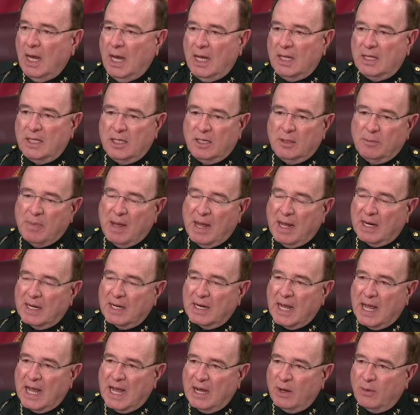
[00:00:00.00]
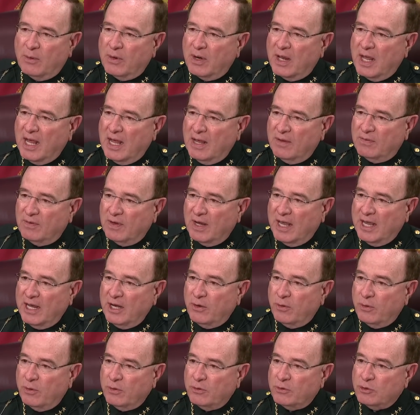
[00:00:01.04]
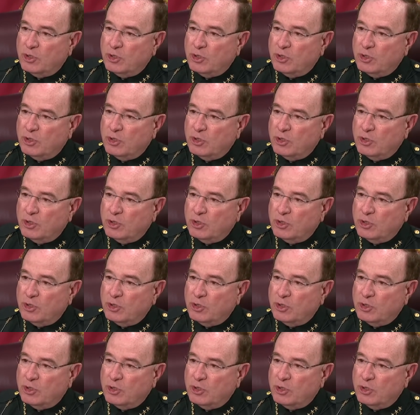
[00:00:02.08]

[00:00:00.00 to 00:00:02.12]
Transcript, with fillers: And then about an hour and a half later,